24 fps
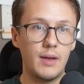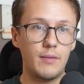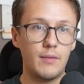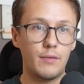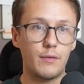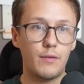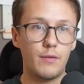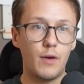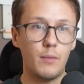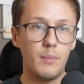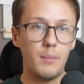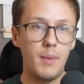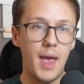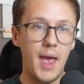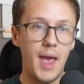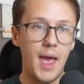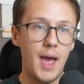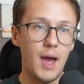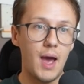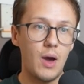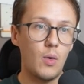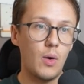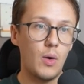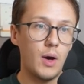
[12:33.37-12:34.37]
from
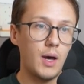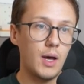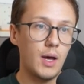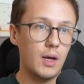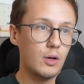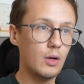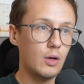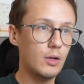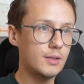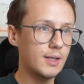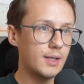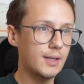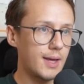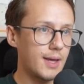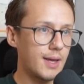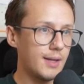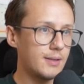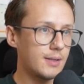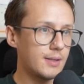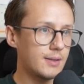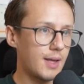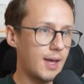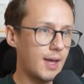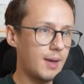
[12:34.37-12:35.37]
our content
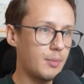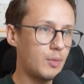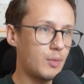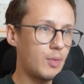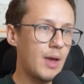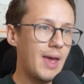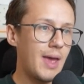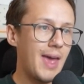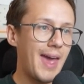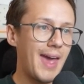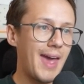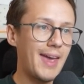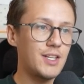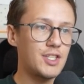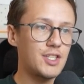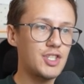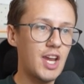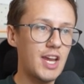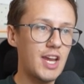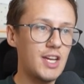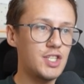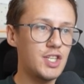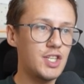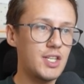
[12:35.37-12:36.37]
calendar table and
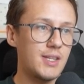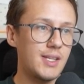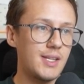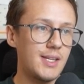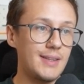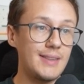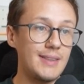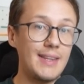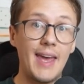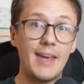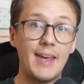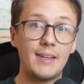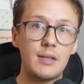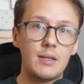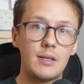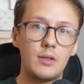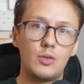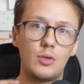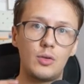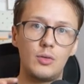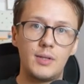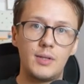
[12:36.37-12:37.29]
changing the date to